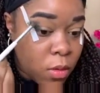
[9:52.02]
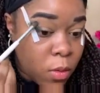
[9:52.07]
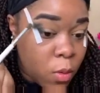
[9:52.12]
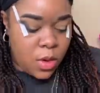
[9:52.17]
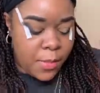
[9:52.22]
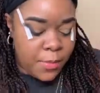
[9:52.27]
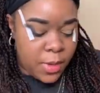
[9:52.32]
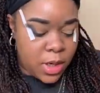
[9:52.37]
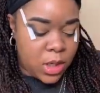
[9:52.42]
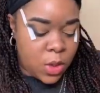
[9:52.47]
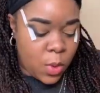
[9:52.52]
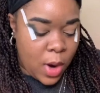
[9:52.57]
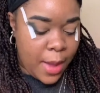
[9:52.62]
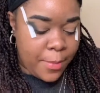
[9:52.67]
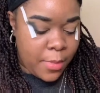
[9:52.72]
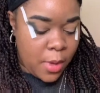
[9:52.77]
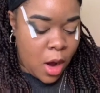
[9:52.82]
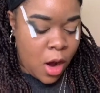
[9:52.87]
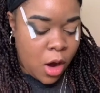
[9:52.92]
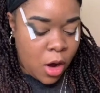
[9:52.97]
I'm gonna
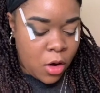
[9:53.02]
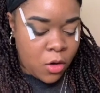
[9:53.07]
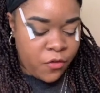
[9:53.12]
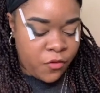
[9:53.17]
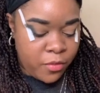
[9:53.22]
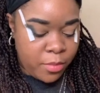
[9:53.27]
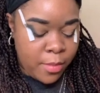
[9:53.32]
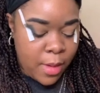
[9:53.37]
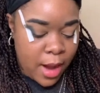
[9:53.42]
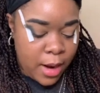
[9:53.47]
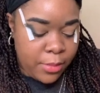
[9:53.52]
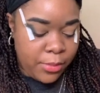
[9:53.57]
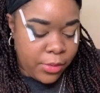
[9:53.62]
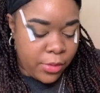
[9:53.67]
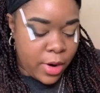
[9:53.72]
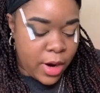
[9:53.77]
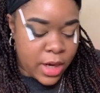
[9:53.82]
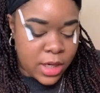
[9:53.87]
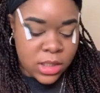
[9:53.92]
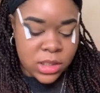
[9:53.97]
wipe off my
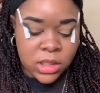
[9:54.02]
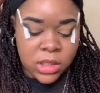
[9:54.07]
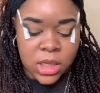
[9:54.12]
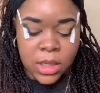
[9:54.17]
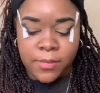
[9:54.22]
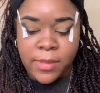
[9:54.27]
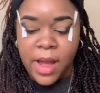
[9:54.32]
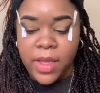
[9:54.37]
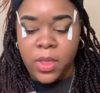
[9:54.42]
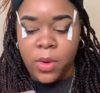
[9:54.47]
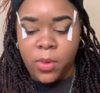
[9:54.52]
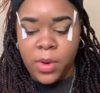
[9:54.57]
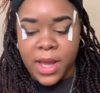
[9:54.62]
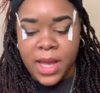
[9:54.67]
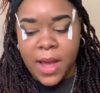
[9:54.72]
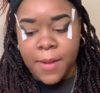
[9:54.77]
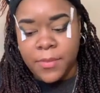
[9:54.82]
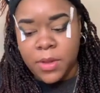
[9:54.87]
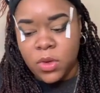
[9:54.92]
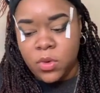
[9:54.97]
brush, and by the
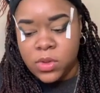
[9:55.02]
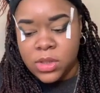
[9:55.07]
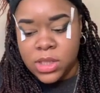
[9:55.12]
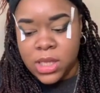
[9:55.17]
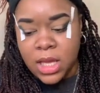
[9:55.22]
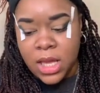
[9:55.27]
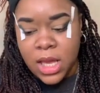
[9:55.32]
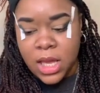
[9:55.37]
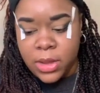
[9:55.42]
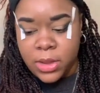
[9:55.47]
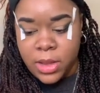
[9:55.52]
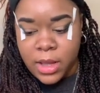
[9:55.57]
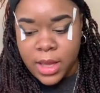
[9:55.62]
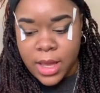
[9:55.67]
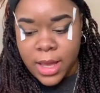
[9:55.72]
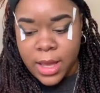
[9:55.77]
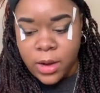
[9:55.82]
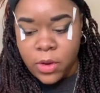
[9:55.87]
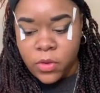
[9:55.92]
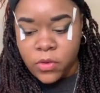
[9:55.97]
way, I'm using the
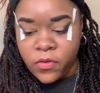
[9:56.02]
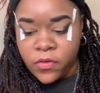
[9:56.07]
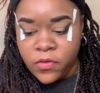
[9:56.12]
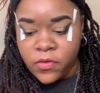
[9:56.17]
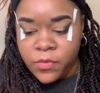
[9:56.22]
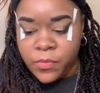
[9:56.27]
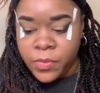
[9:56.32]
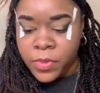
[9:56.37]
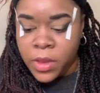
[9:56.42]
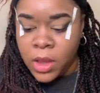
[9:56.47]
e.l.f.